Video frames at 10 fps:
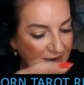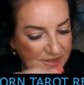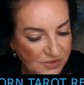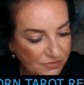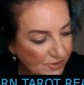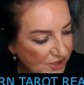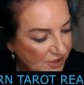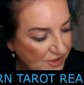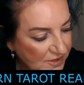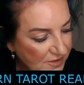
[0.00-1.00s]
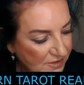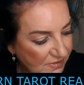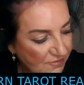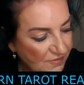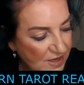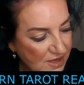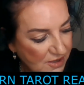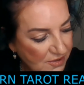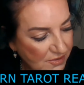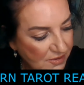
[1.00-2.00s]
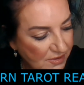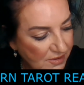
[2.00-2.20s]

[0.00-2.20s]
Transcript: rags to riches video